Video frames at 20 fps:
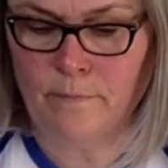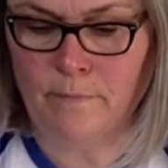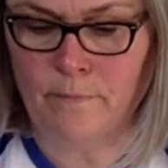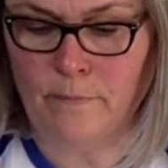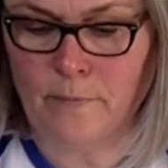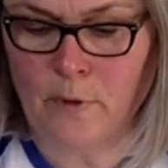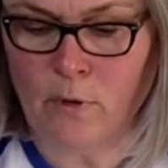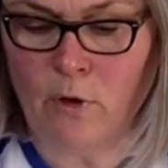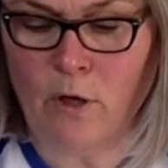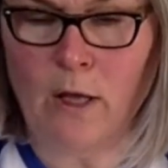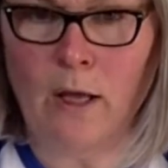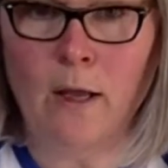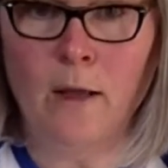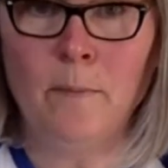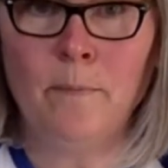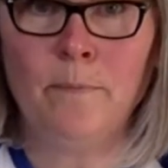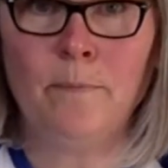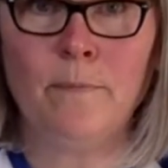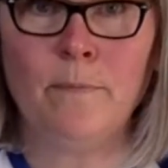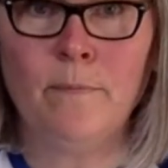Okay,
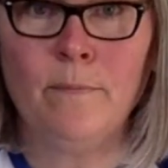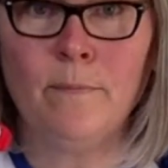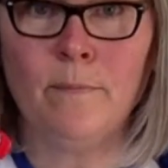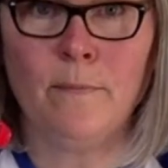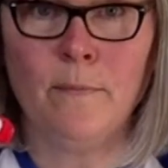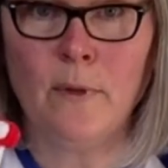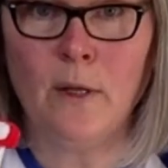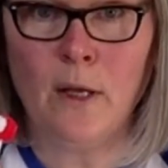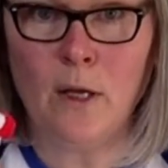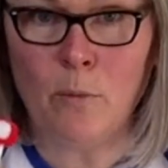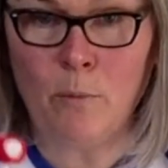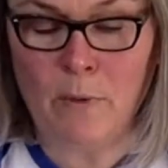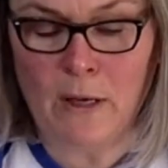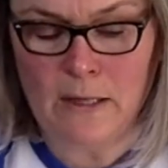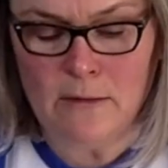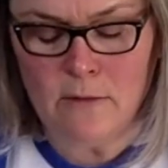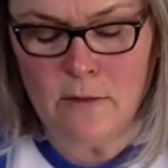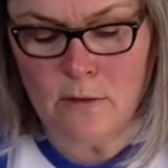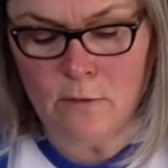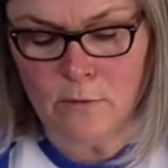get your
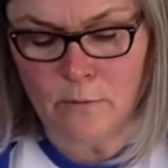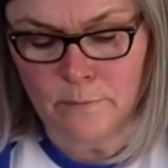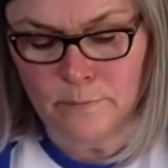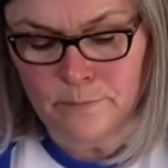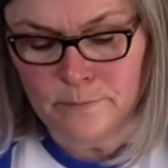pencil,